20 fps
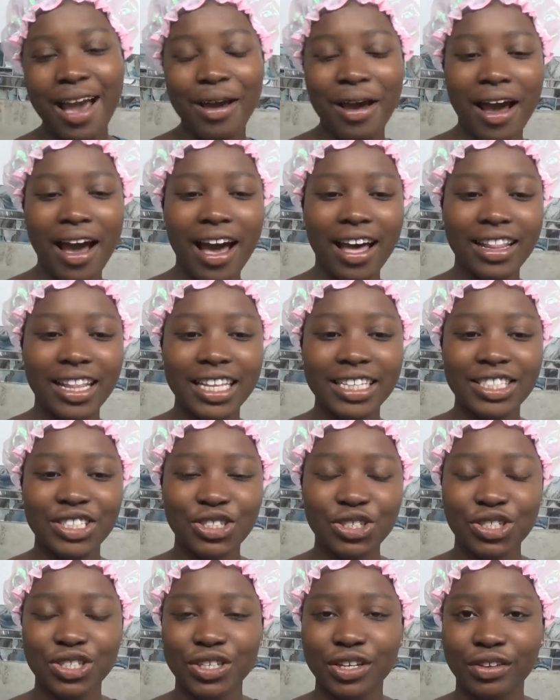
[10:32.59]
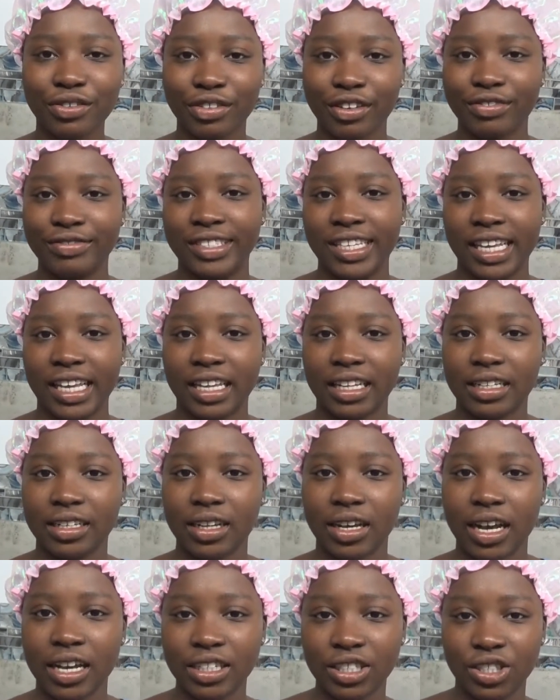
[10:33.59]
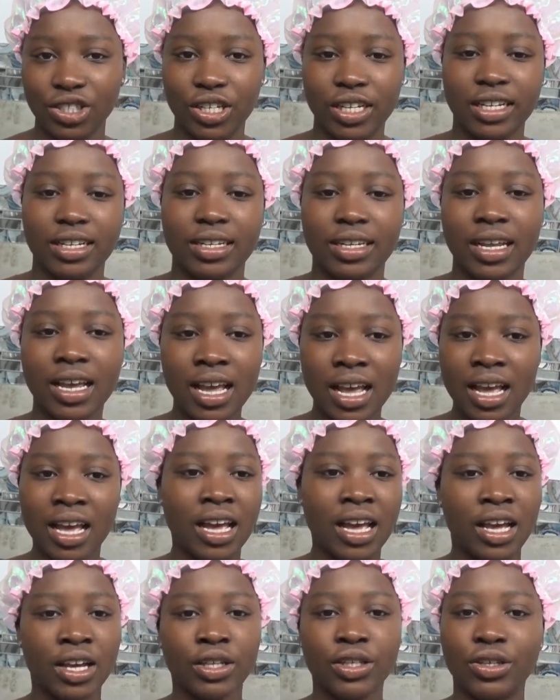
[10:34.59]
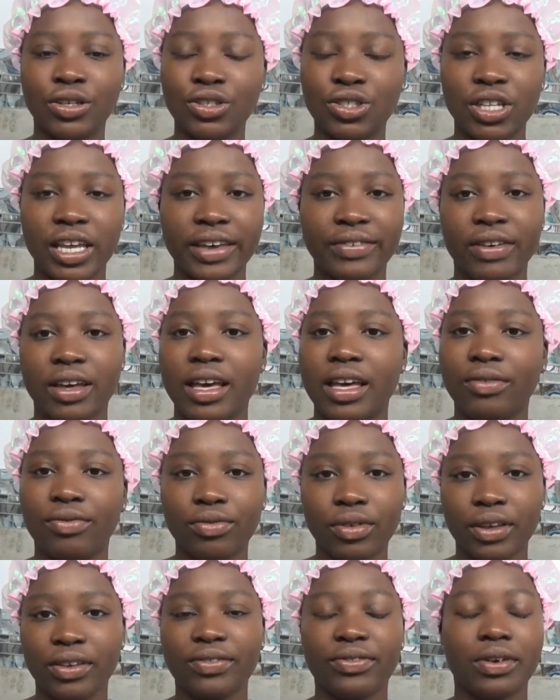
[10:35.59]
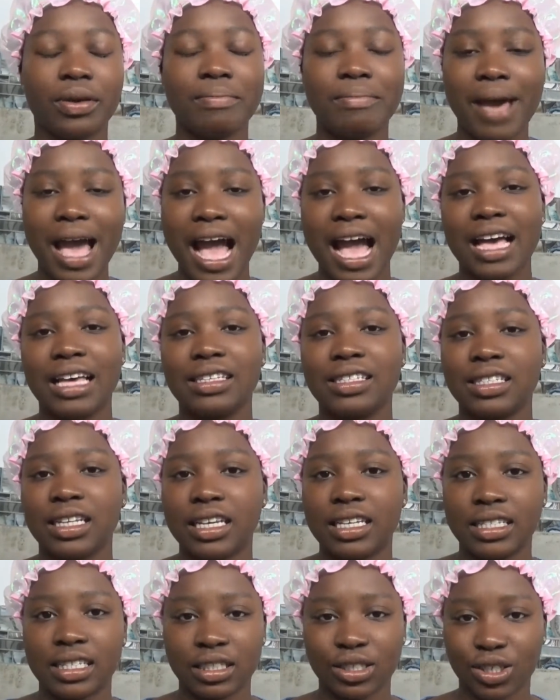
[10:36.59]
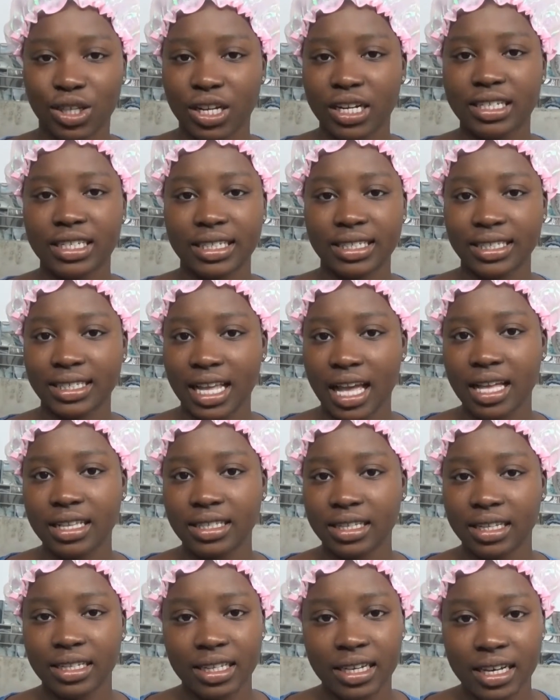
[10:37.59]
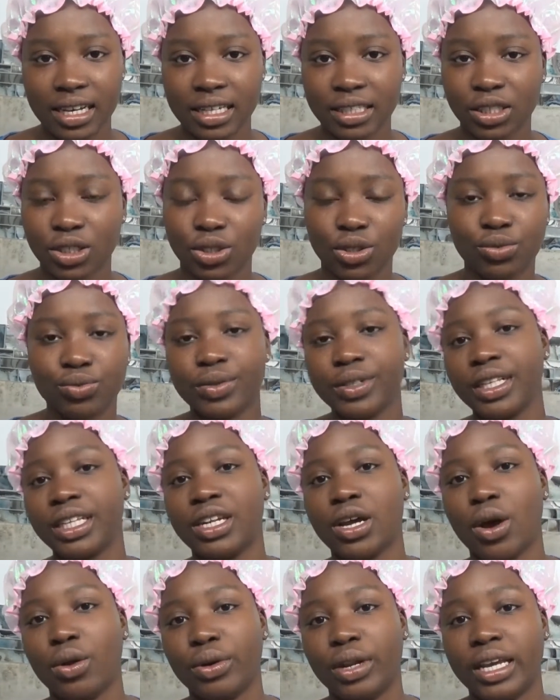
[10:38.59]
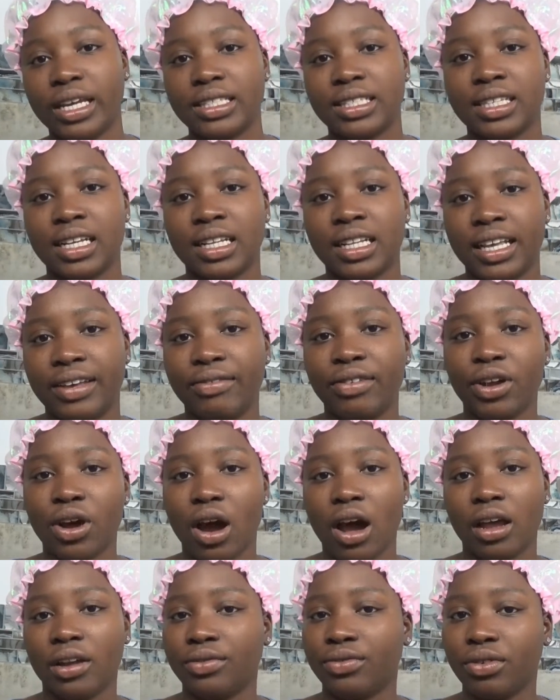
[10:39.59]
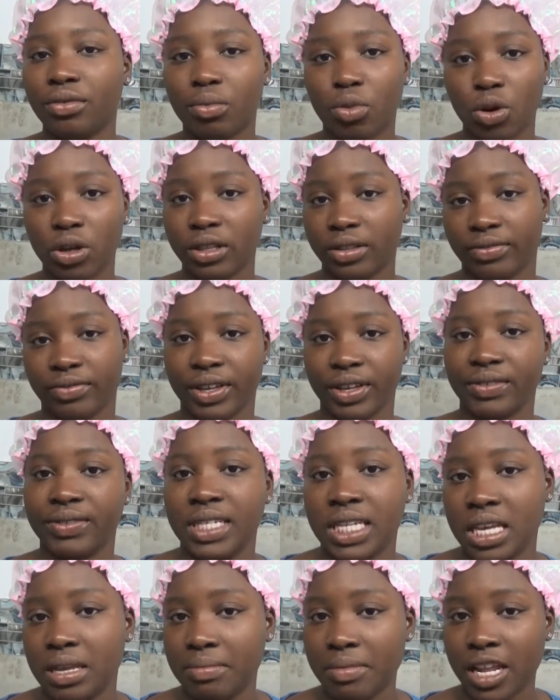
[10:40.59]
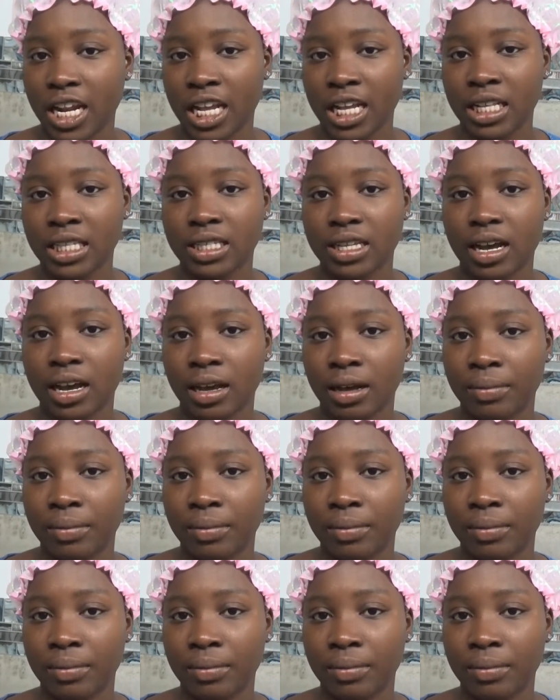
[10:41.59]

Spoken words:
Let's just do 15. I shouldn't. Usually if a mask is as good as it says it does, you really don't need to leave it on for more than 15 minutes.